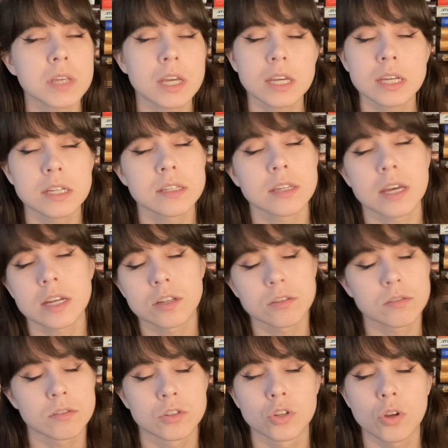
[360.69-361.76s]
like he's like
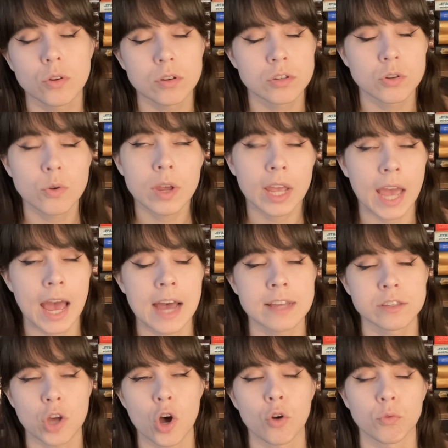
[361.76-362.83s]
do, doing
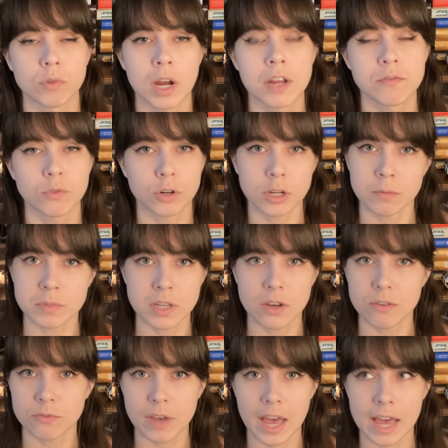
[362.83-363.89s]
as all right for
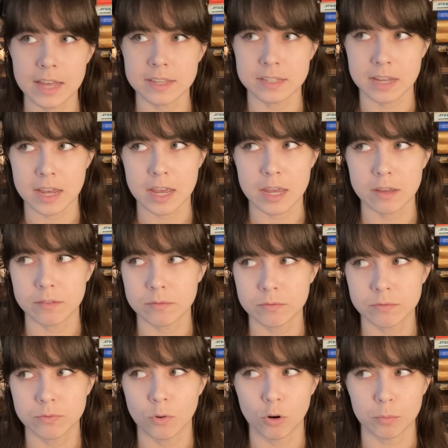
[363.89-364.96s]
himself as a
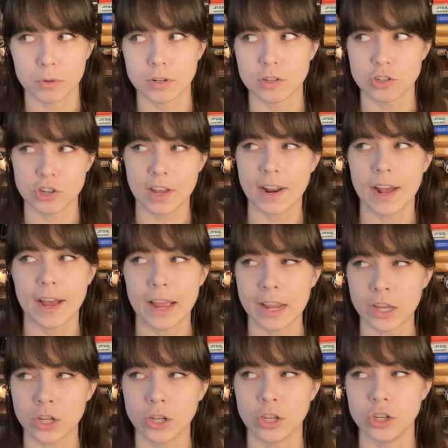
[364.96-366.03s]
former Jedi
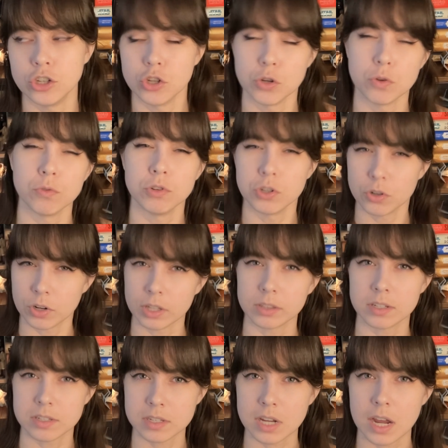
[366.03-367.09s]
could do during
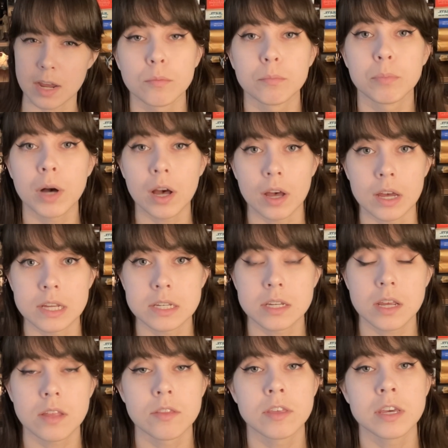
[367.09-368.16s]
this time. But
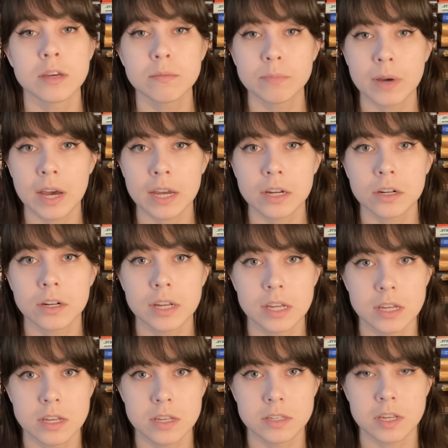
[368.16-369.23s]
the Empire
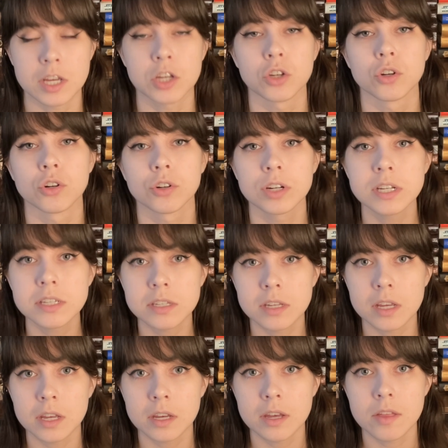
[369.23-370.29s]
is
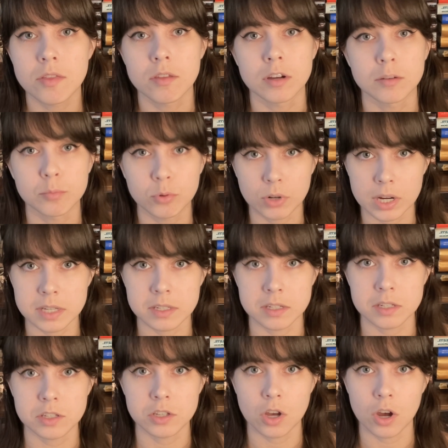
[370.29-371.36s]
increasing their
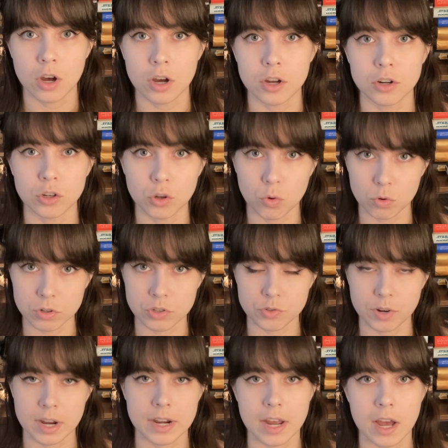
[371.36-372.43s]
presence on Gorse
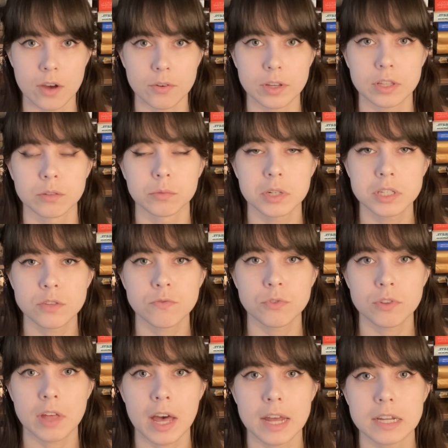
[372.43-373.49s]
right now. And the reason for
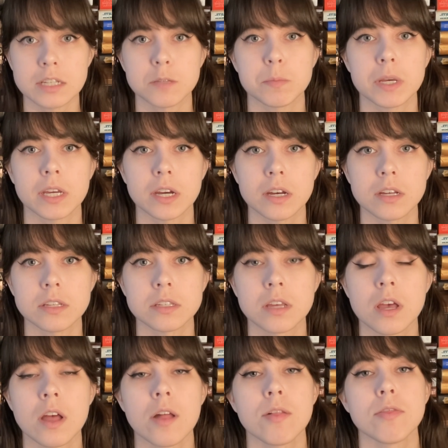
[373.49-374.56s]
that is because
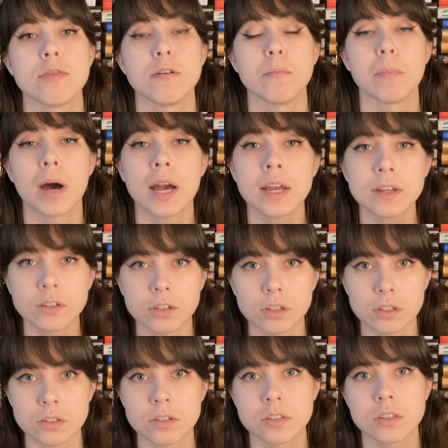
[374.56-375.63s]
the
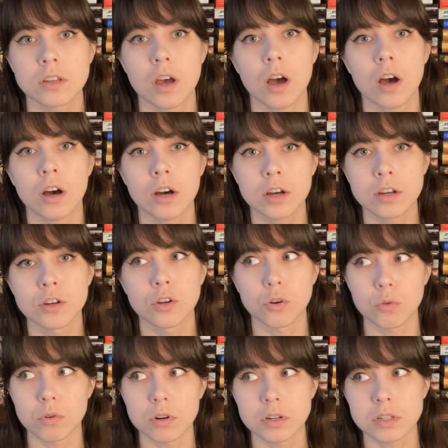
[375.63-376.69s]
miners on
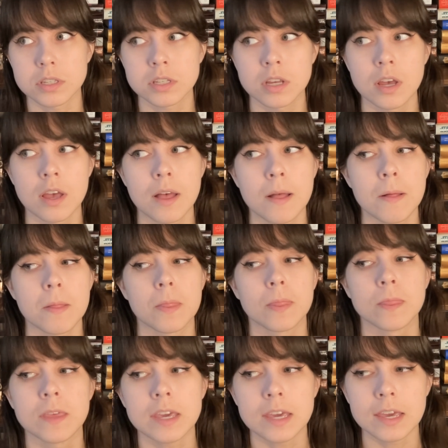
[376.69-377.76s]
Gorse,
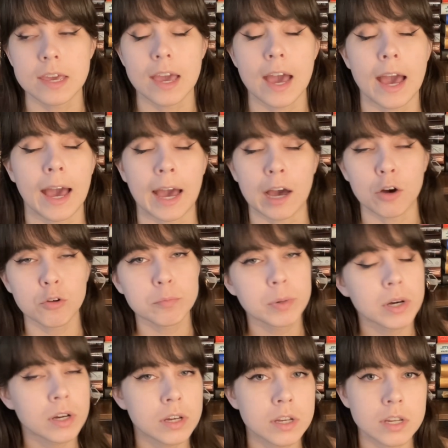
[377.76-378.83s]
the
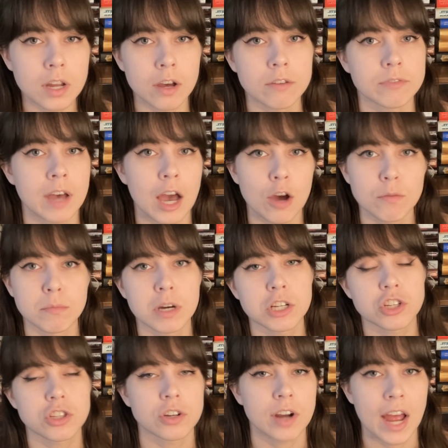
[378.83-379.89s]
output of how
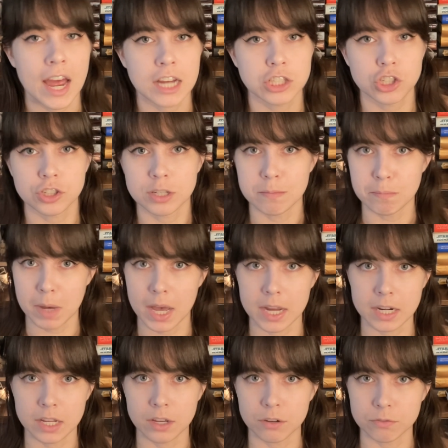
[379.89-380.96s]
much they're actually
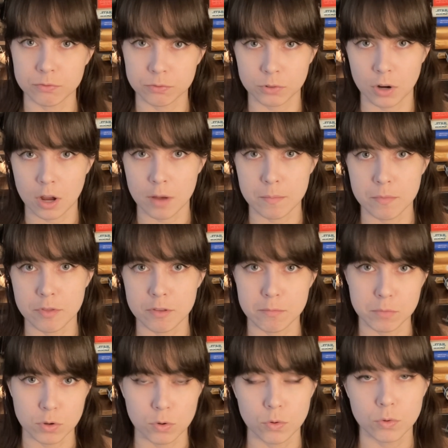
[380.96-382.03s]
mining from the
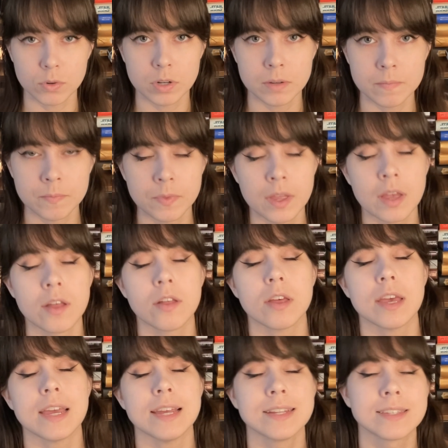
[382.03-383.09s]
moon,
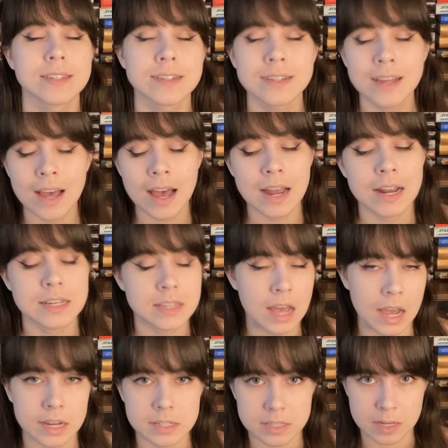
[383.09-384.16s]
it's not as
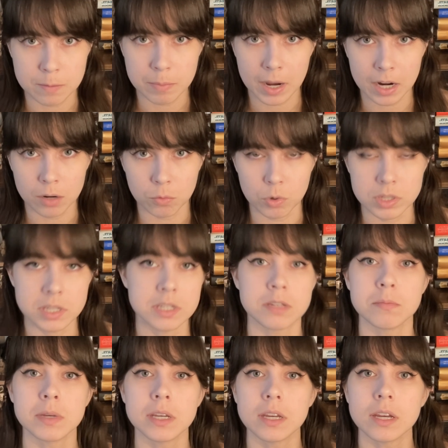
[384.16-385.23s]
high as the Empire wants it to
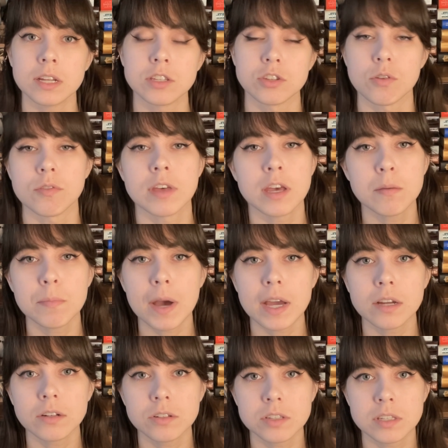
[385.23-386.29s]
be. And so the
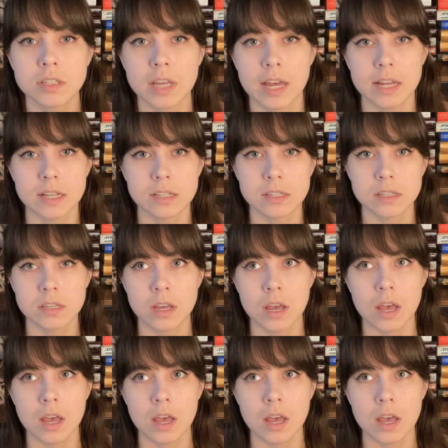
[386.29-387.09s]
Empire sends